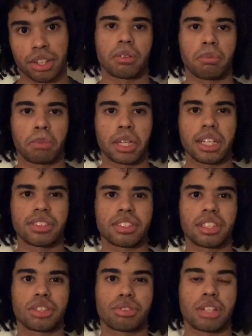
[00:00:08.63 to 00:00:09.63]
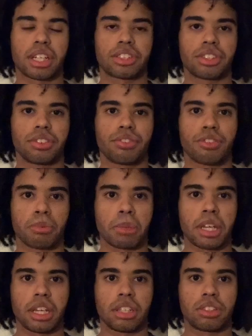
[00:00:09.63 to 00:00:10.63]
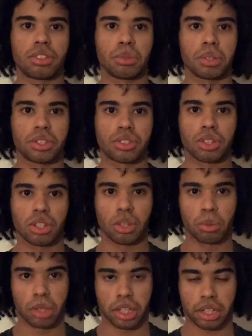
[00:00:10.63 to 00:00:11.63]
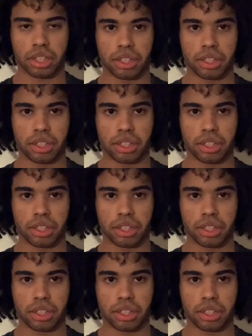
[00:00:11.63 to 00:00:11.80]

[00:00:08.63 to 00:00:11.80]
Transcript: but is an introduction for me to his solo work.